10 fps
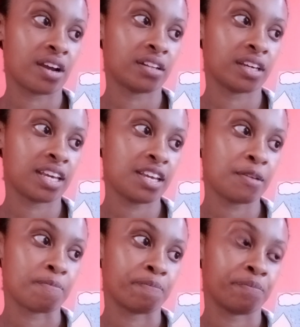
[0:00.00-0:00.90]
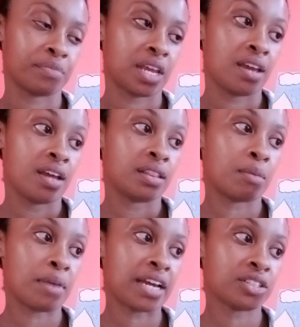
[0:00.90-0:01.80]
their Elohim.
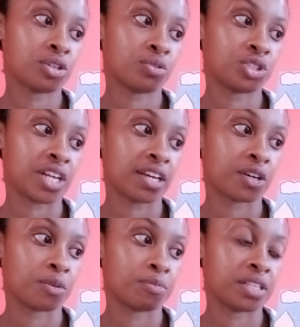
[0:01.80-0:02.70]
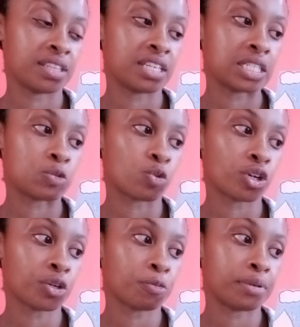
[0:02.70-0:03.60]
The man told Jacob that these
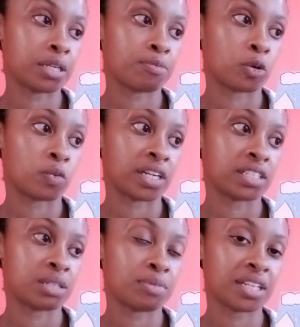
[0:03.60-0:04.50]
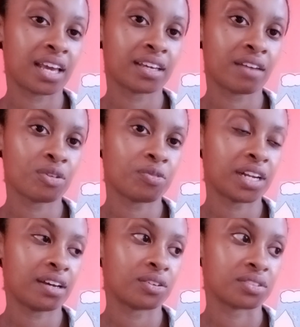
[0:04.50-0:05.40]
royal people wanted to be like
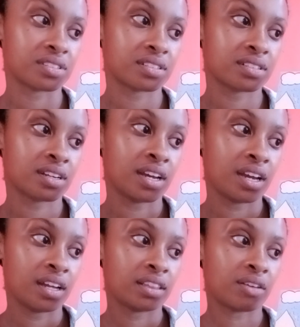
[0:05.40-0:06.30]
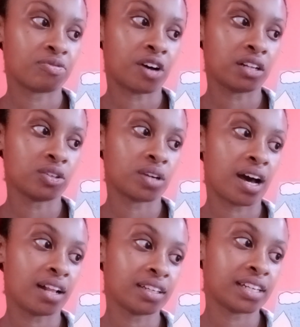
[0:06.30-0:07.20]
everyone else. They followed
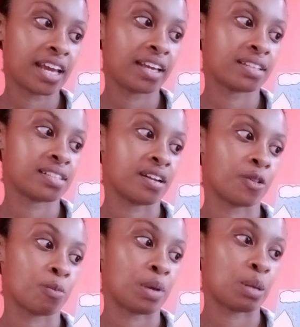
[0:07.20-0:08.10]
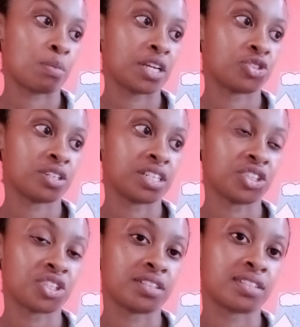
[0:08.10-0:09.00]
holidays and other man-made
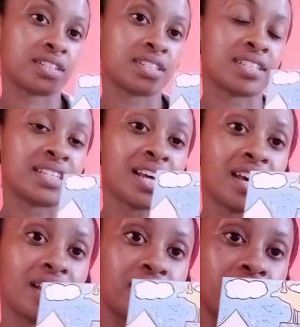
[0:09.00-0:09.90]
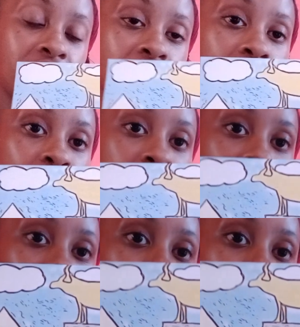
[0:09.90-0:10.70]
traditions instead of their